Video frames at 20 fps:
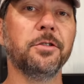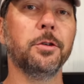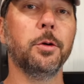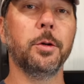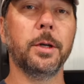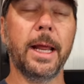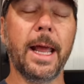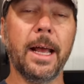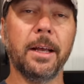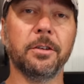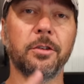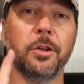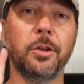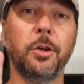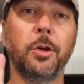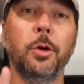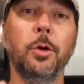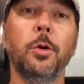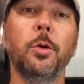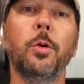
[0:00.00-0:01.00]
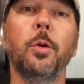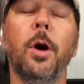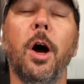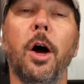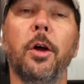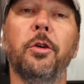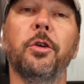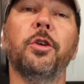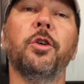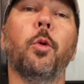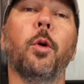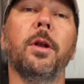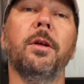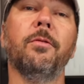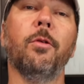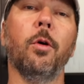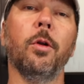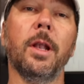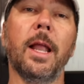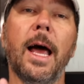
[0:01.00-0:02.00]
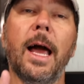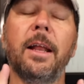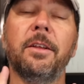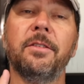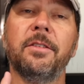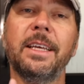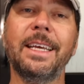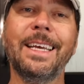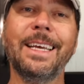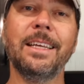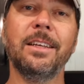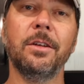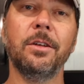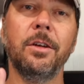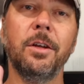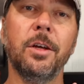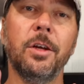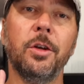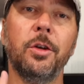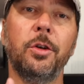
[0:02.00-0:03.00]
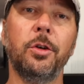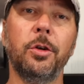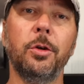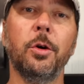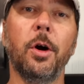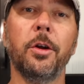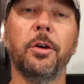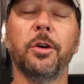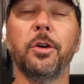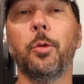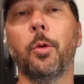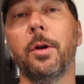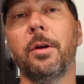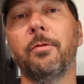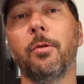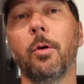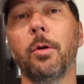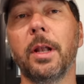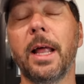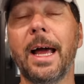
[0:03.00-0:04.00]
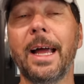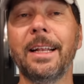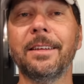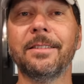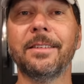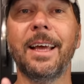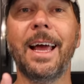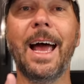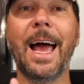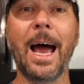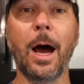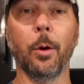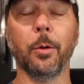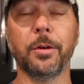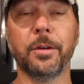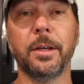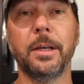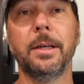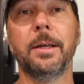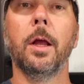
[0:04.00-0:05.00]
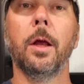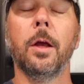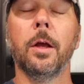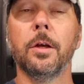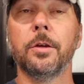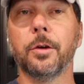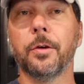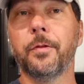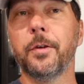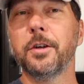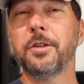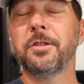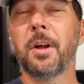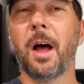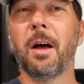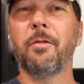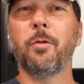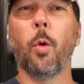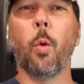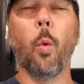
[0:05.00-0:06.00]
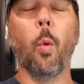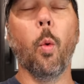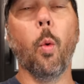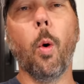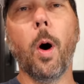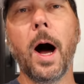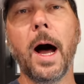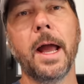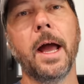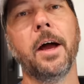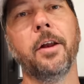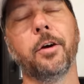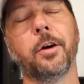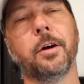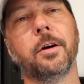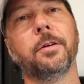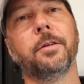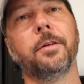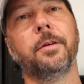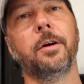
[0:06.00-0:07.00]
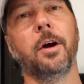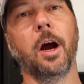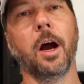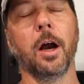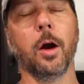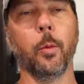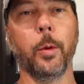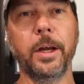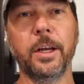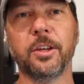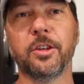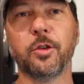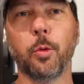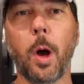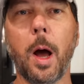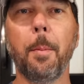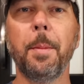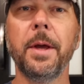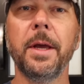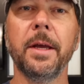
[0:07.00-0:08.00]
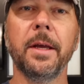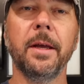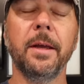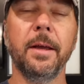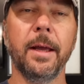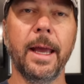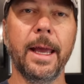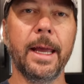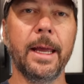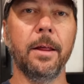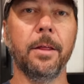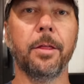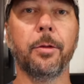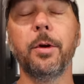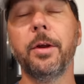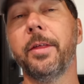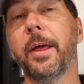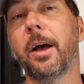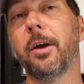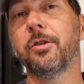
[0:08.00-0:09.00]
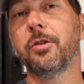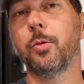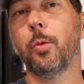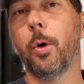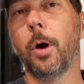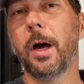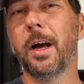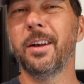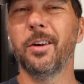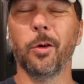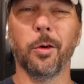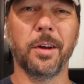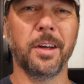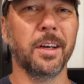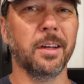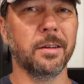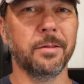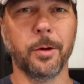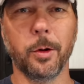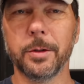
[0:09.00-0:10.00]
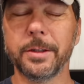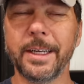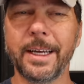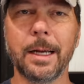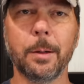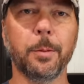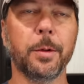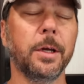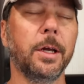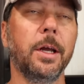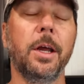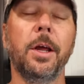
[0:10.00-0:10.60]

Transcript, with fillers: through. It has 220 volt lines in, 220 volt lines out. So first off, why on earth are we swapping a 3000 watt or kilovolt amp,